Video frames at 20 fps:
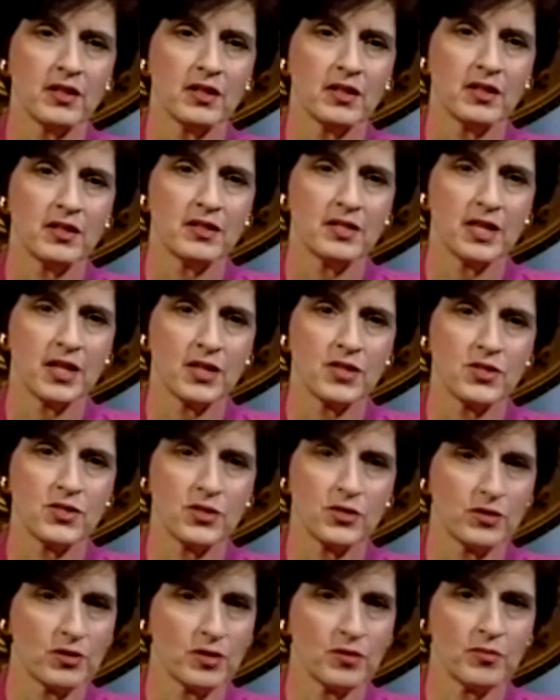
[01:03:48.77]
it takes,
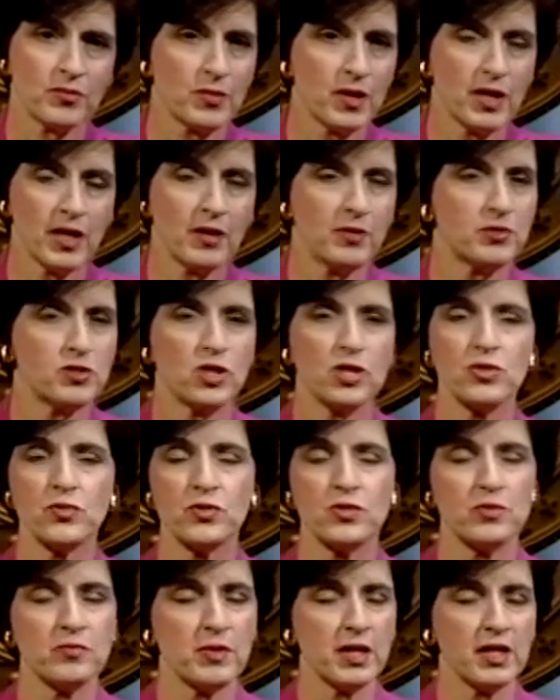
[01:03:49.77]
and
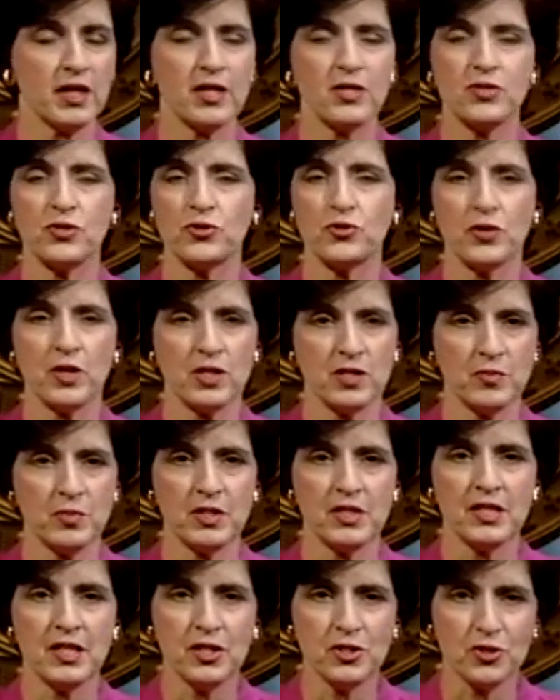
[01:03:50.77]
Jesuits in many cases are trained to be
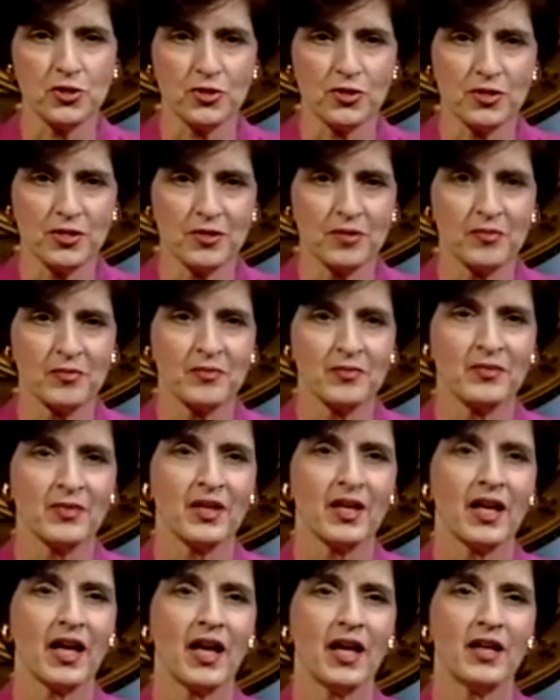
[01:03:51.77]
teachers,
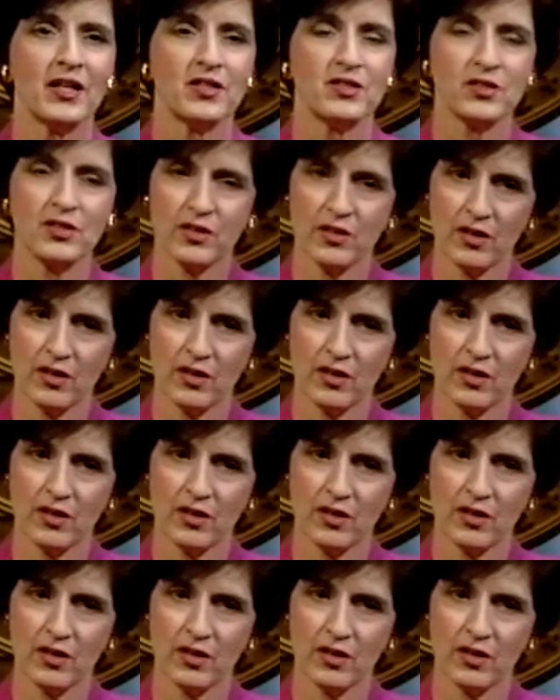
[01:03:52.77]
and